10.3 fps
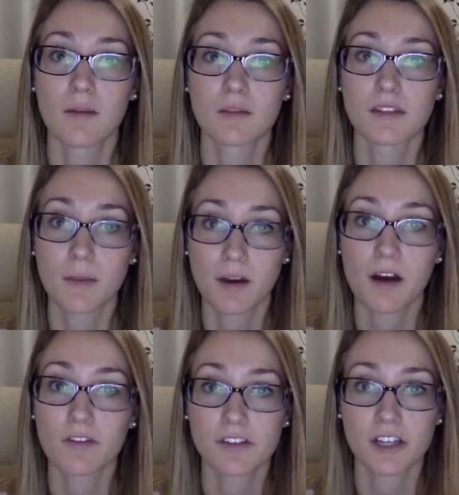some
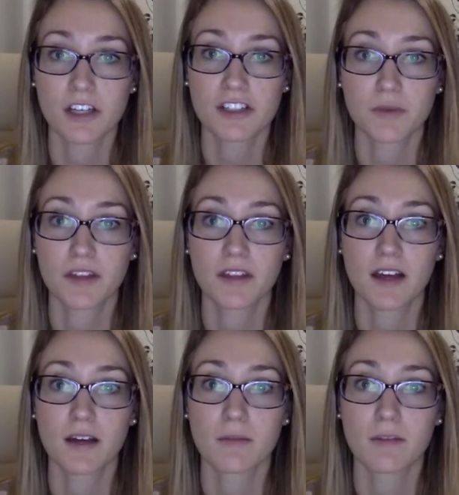conversation with
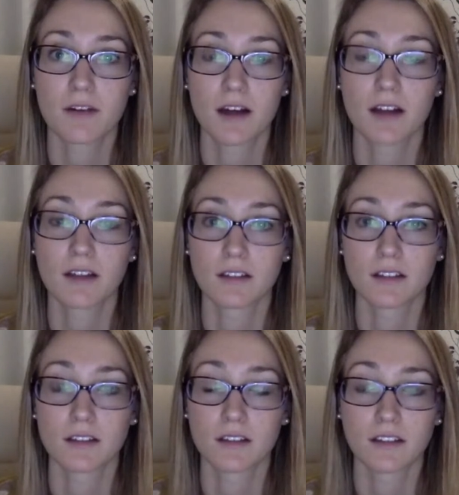them,
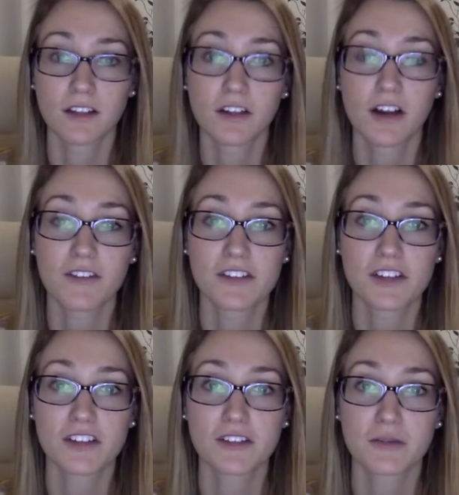a little
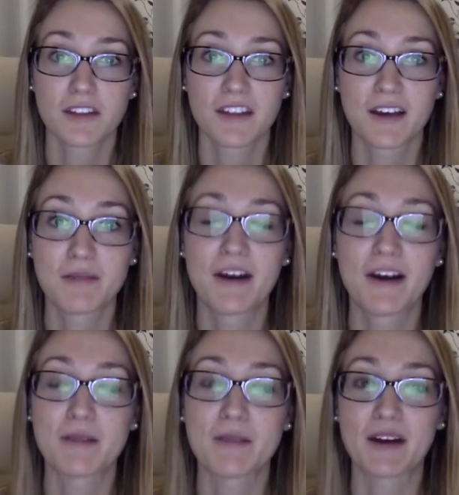conversation with them
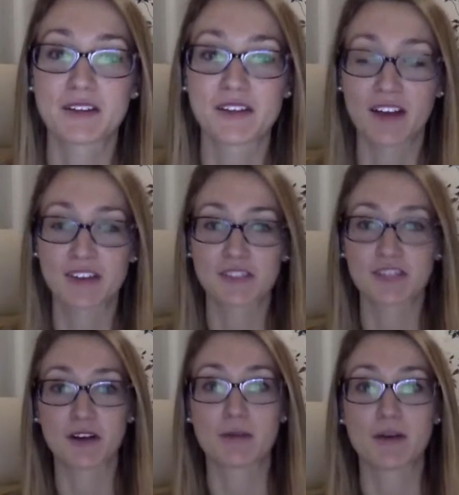about a challenge
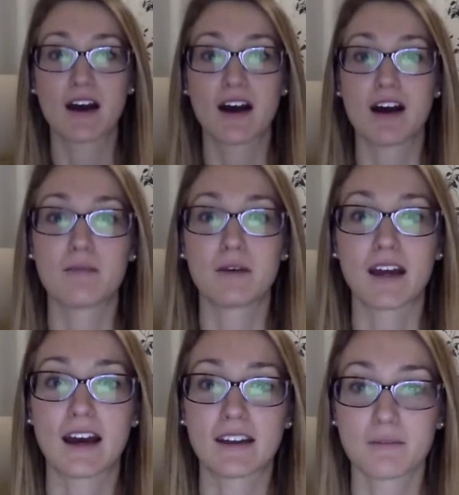group, but
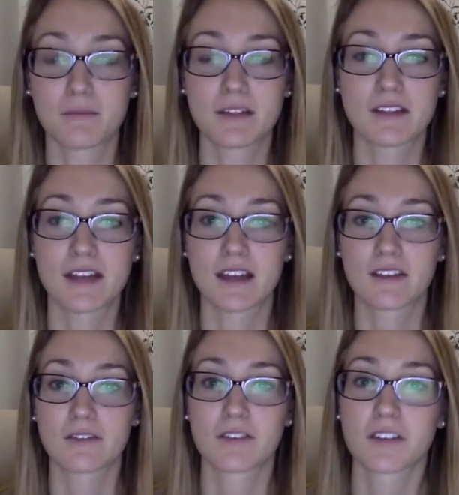it hadn't been
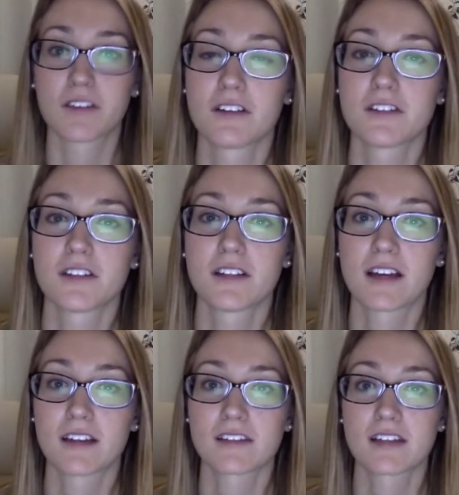taken further into the
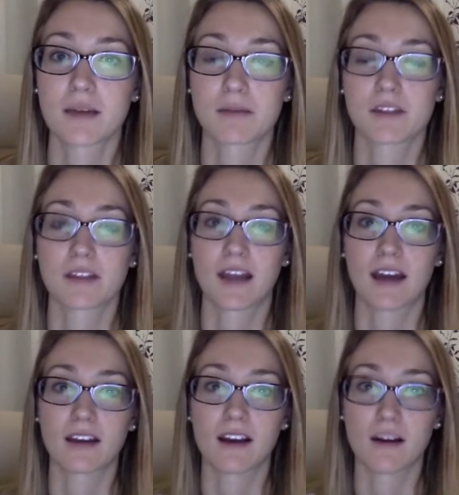next steps and they
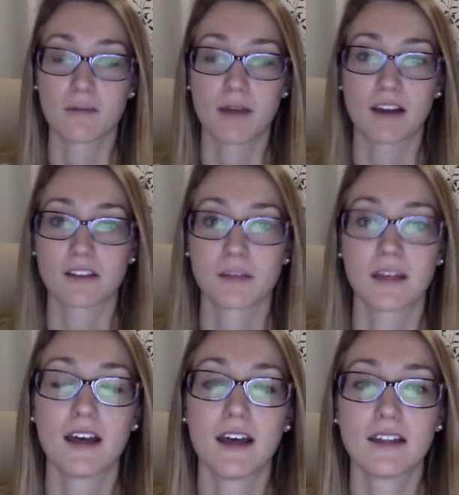hadn't gotten back to
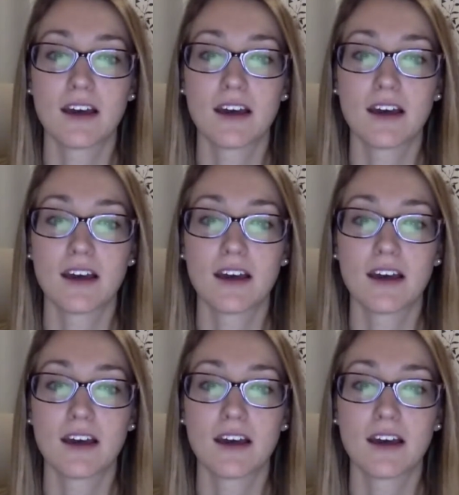me.